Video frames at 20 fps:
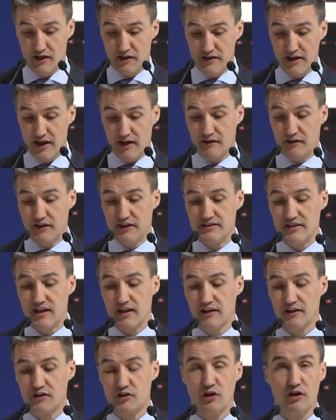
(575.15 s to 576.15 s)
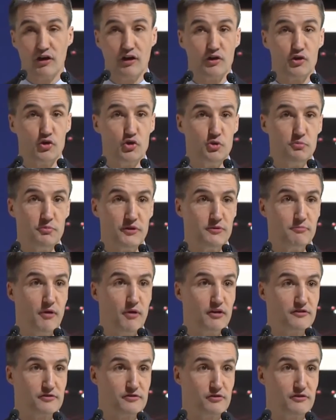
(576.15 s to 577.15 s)
Yeah, it's like human
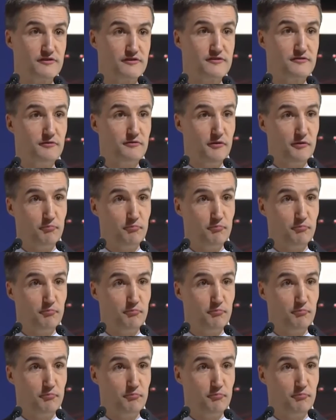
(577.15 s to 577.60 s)
muscles